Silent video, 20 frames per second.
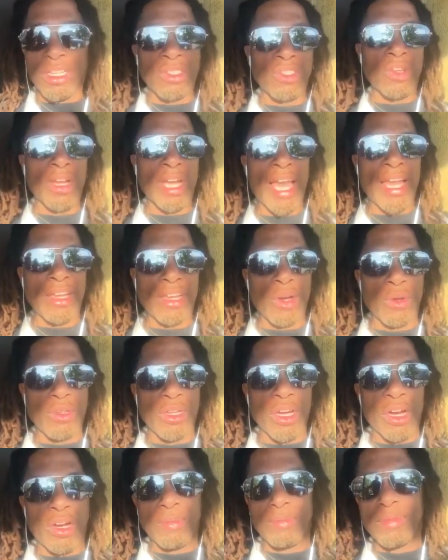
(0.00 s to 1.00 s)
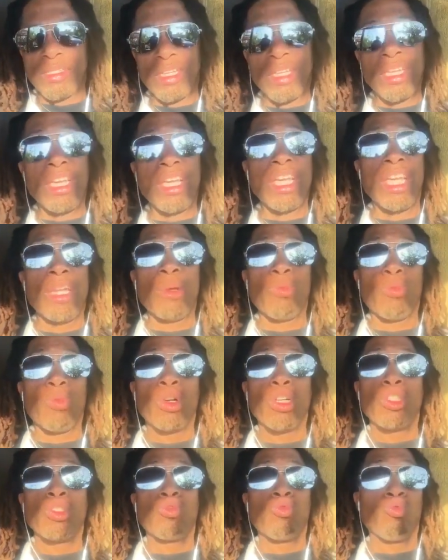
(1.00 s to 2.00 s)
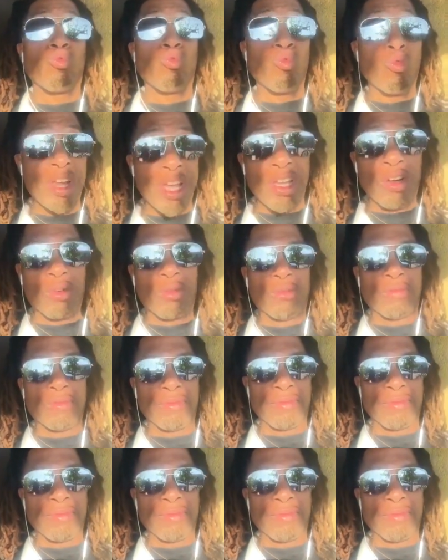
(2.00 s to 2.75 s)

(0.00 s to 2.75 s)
So I gotta go, y'all. It was real.